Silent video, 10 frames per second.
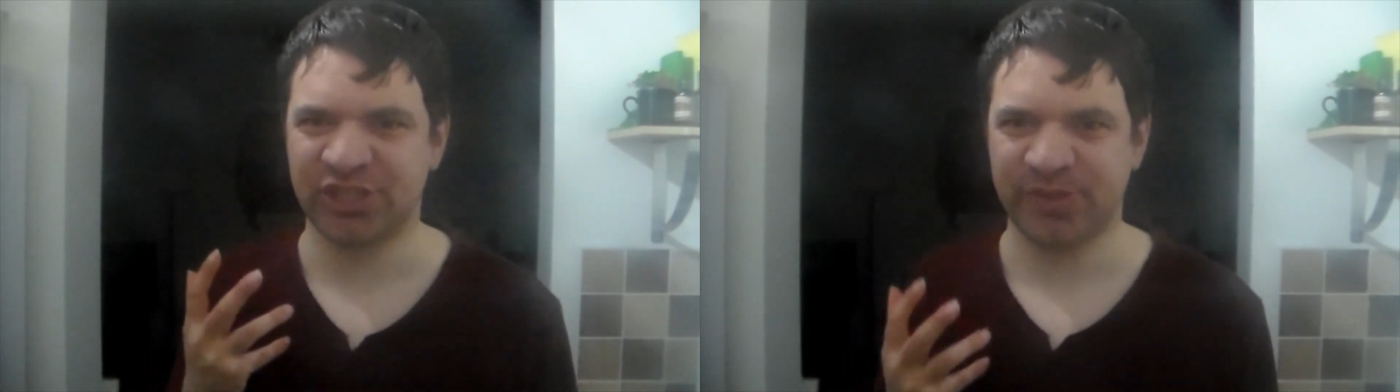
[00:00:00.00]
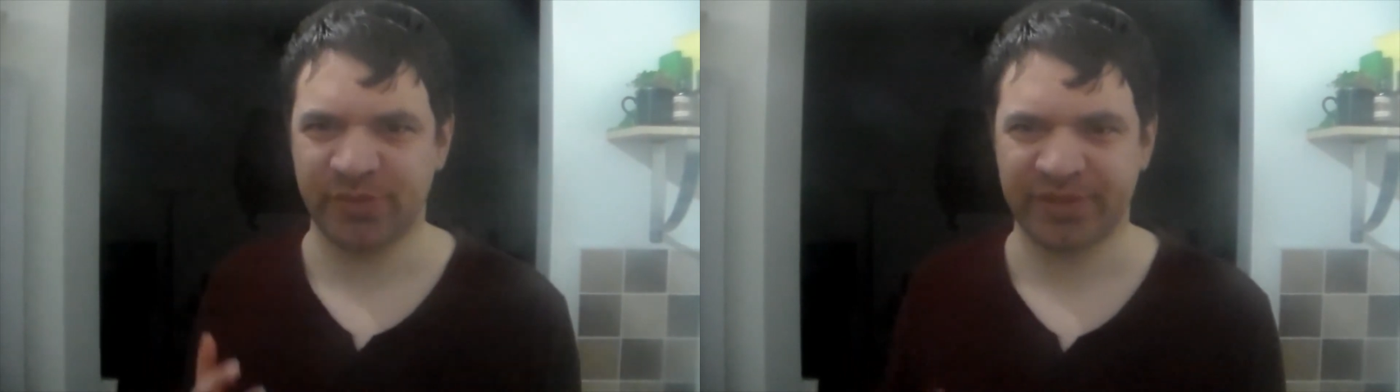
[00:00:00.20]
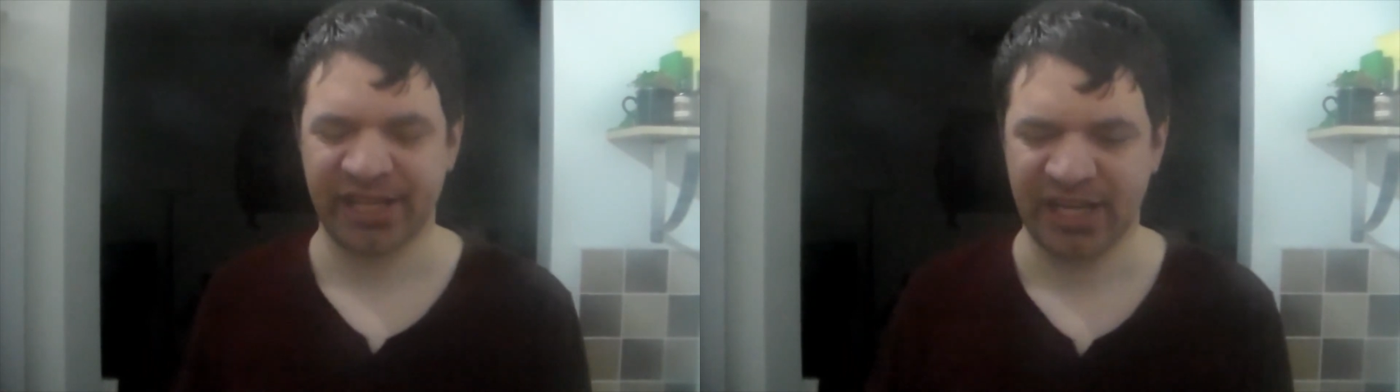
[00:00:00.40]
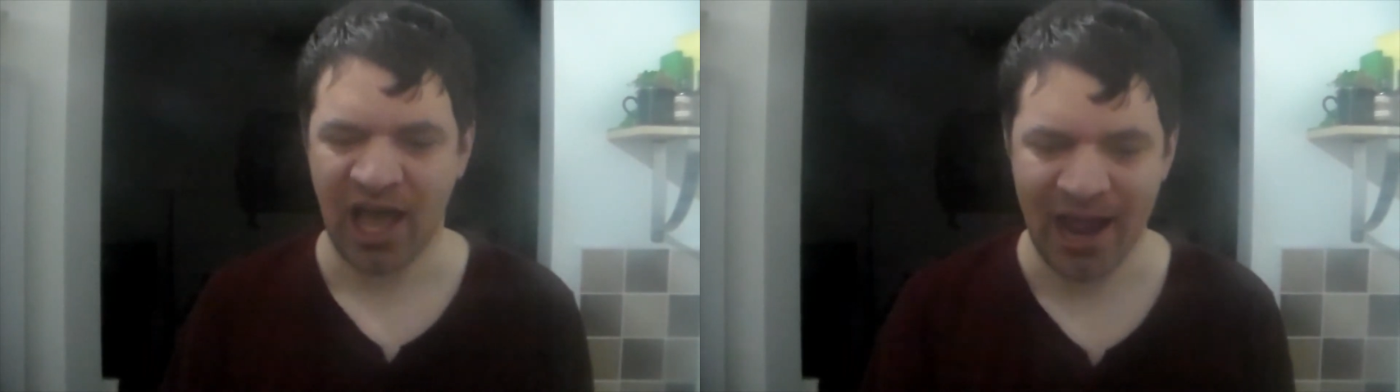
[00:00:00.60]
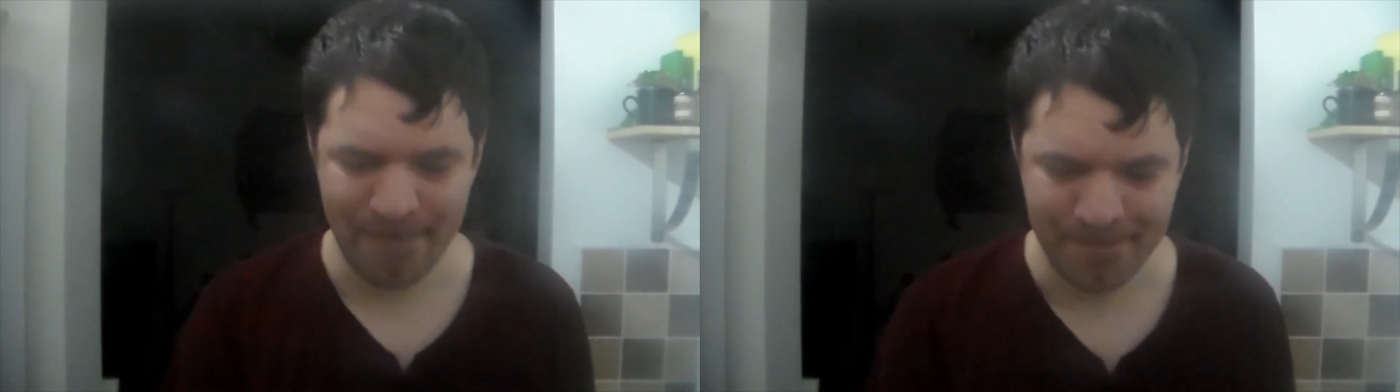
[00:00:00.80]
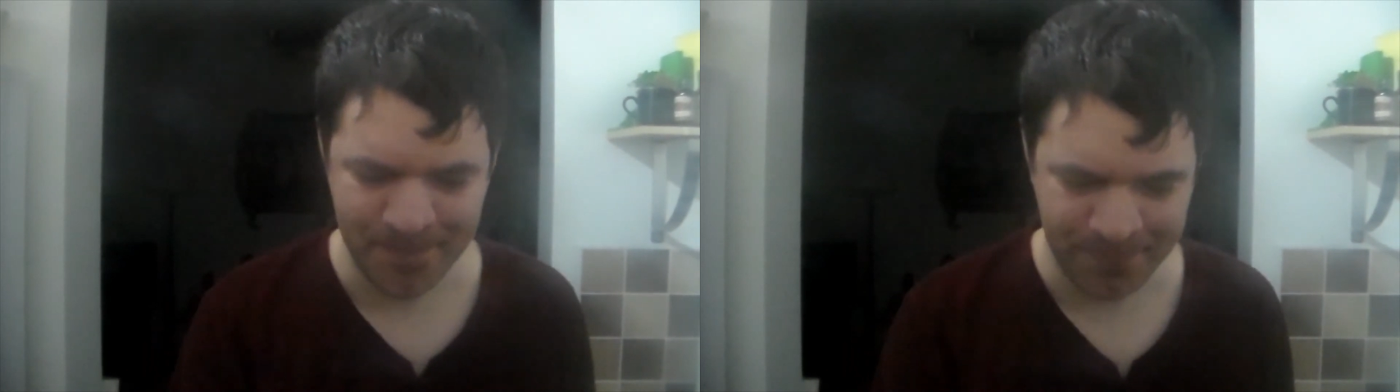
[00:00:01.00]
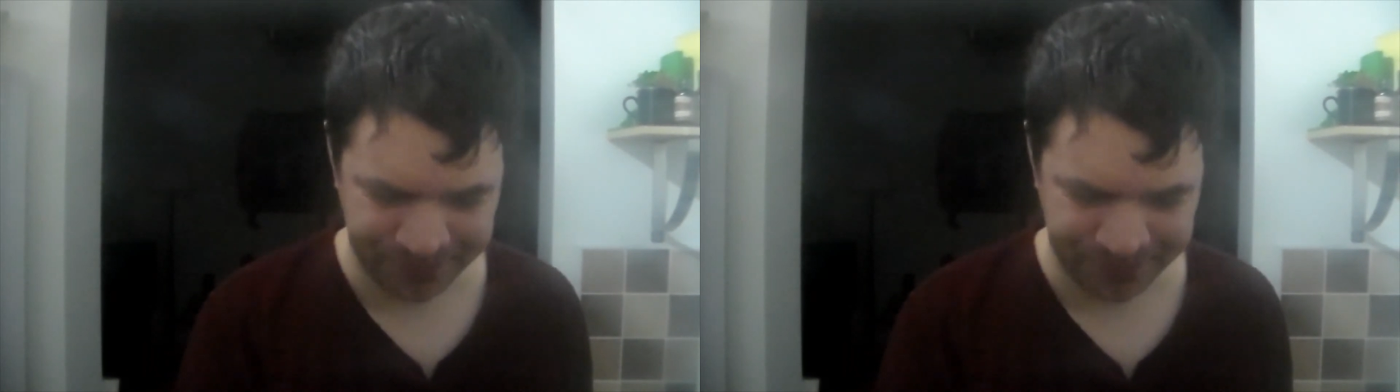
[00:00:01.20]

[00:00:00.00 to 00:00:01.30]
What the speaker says: to it with the lime.